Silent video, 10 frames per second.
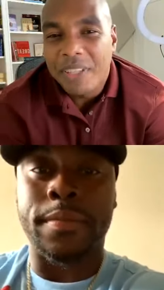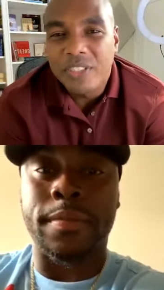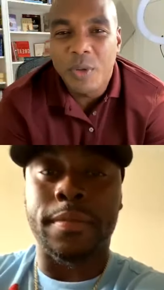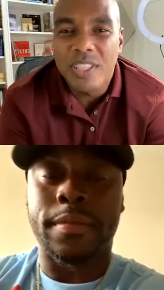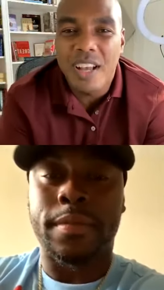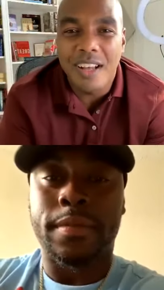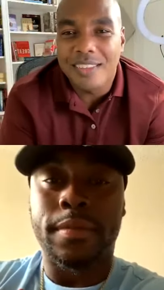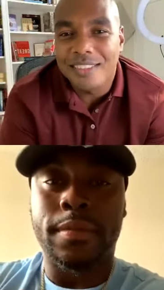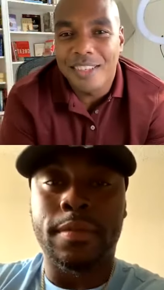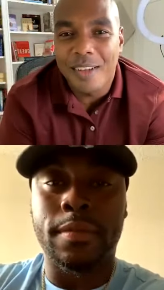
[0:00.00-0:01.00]
Speaker 1: you were young,
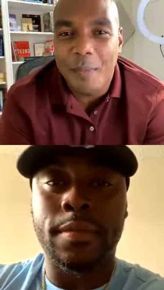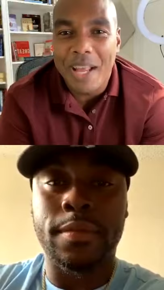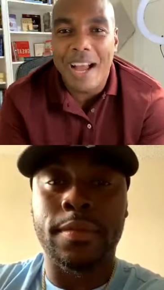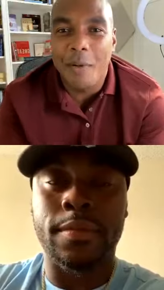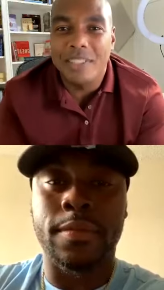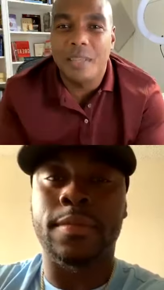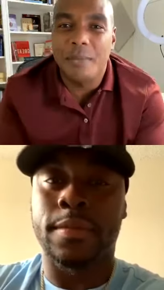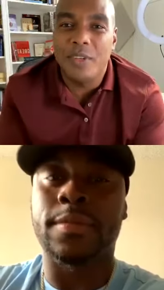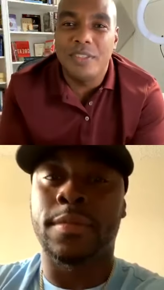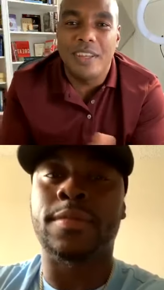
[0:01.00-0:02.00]
so I mean, I always tell you, you're
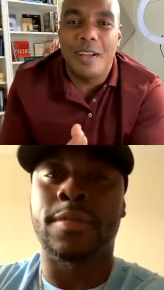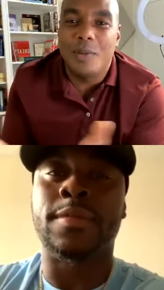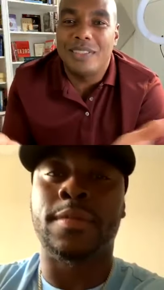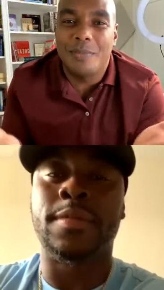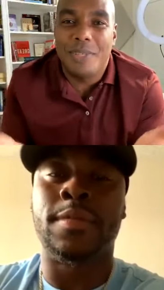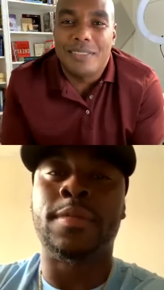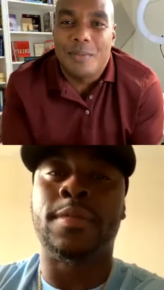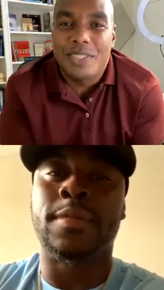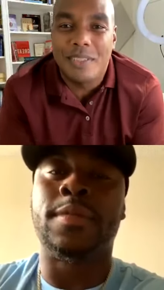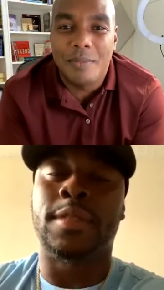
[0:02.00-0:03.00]
young. What's the big, what's
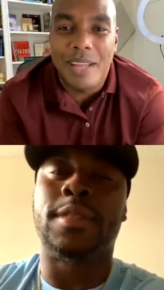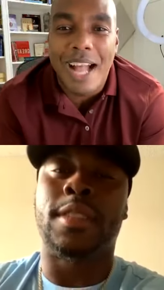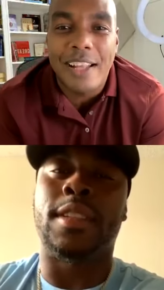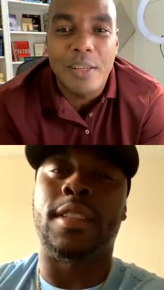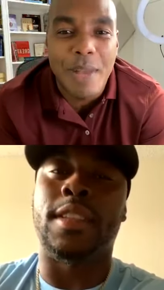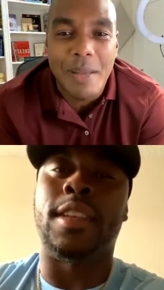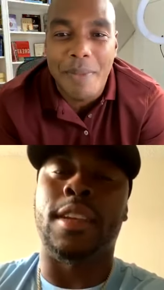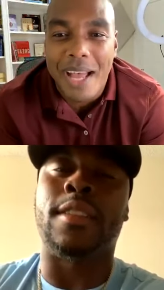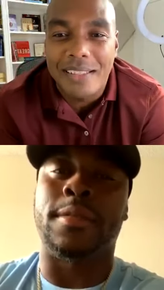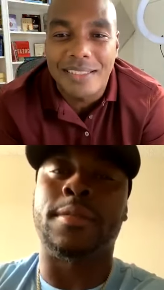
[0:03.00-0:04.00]
the how can you make a bad
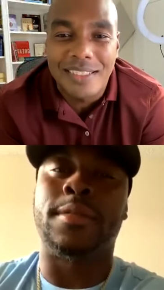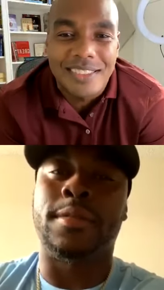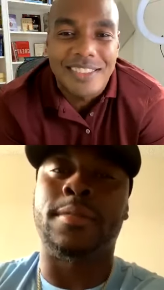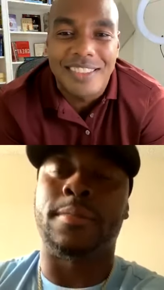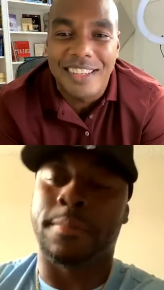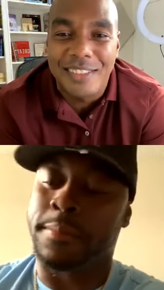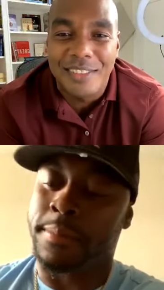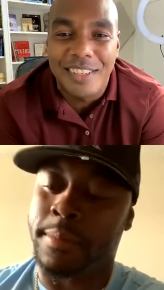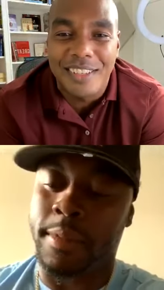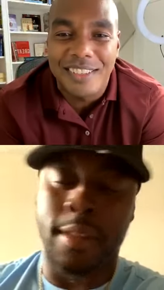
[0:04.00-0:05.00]
decision and you're
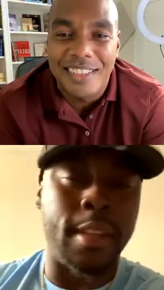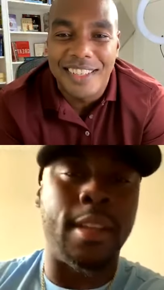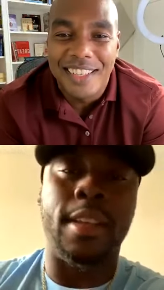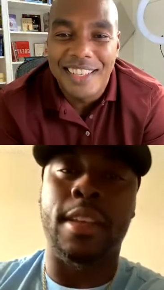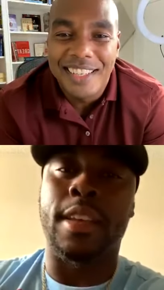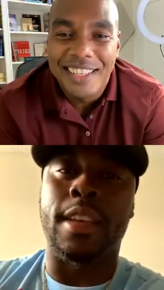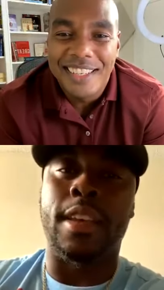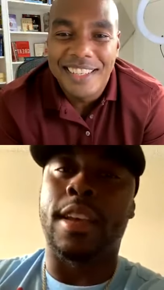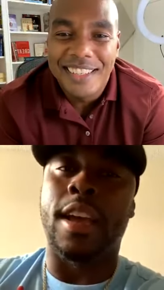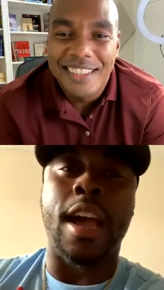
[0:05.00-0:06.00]
young?
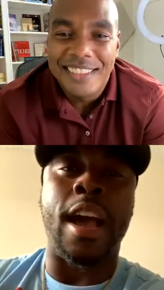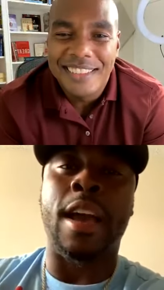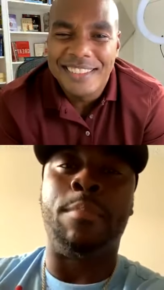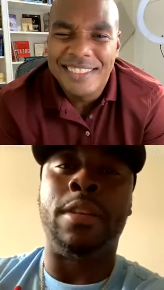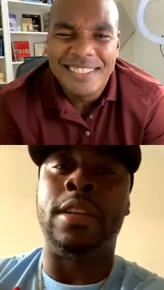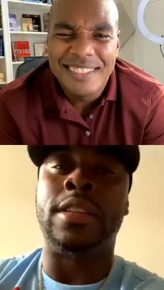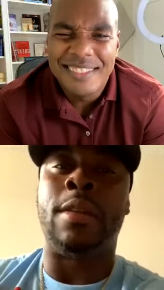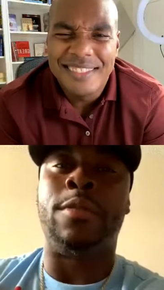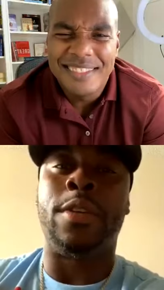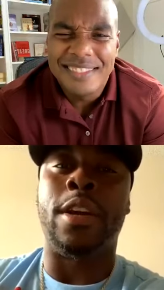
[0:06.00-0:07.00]
Speaker 2: I got plenty of time to
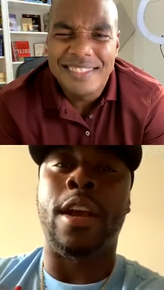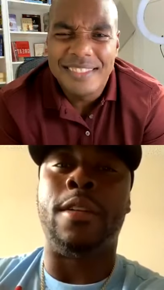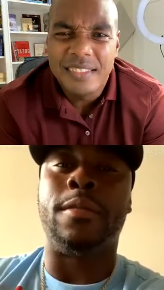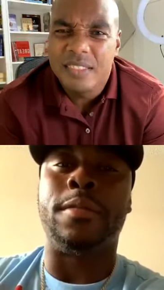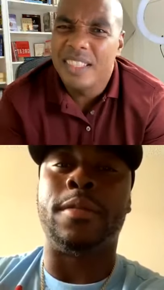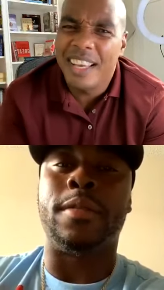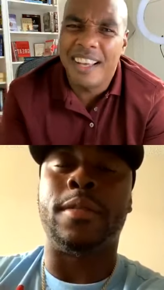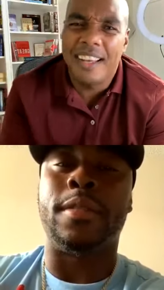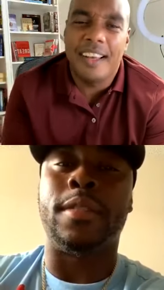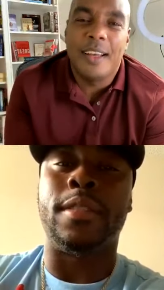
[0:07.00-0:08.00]
figure it out.
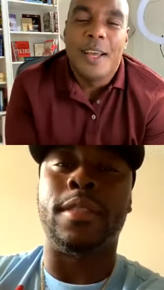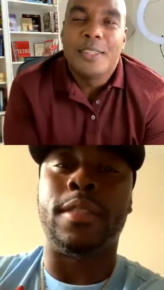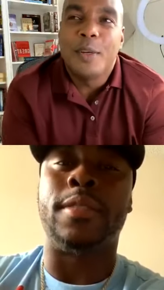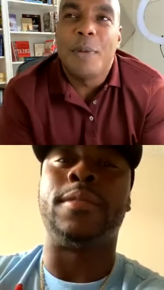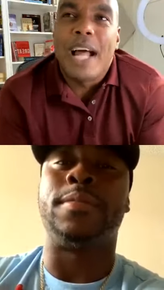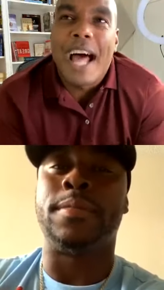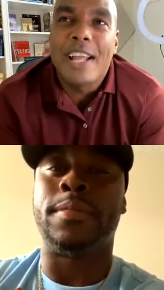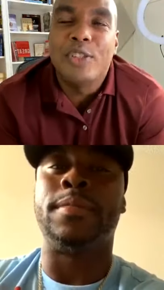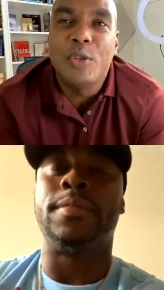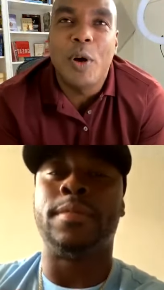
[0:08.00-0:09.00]
Speaker 1: Yeah. So, but how did
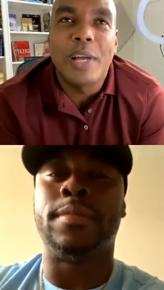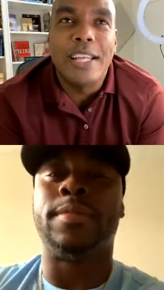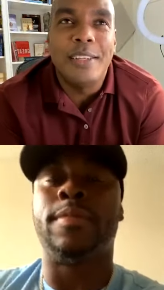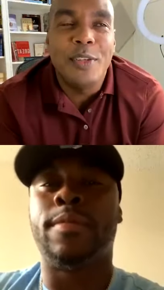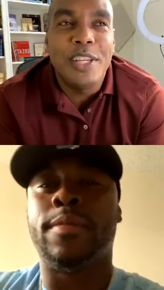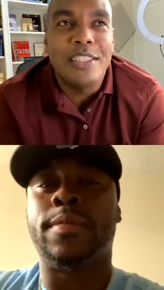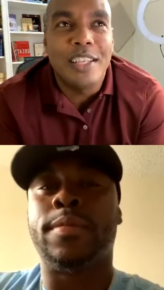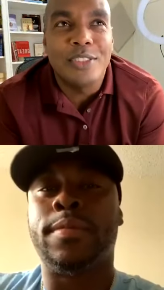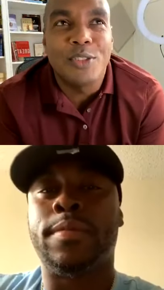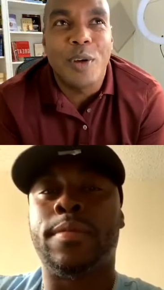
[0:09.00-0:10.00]
you? Okay, you didn't tell us the
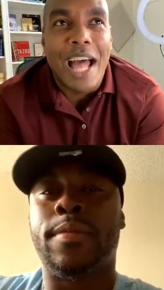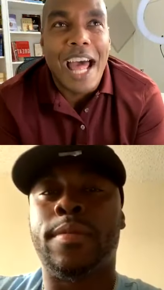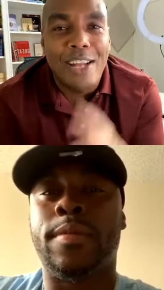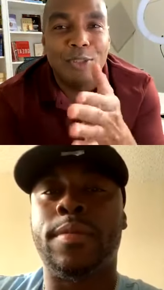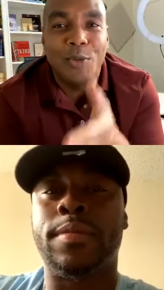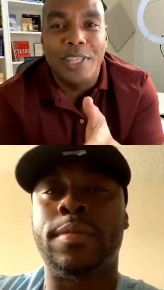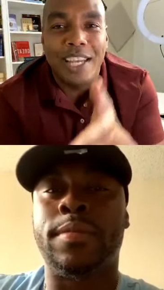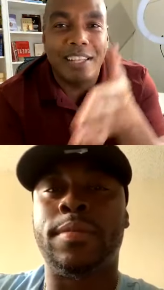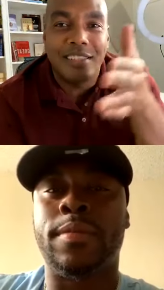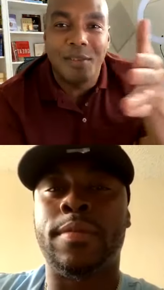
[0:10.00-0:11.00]
story. How did you get
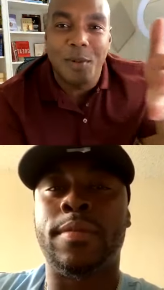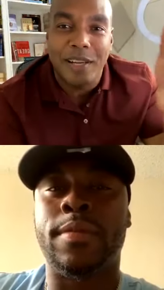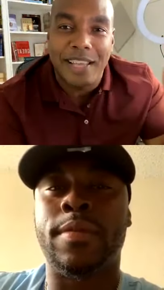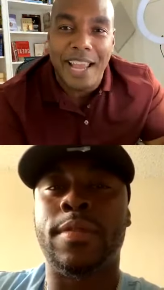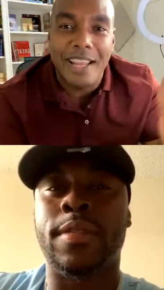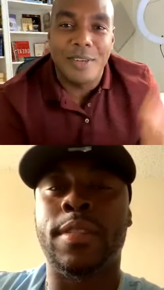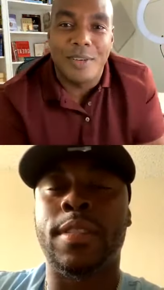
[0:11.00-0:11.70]
to a catering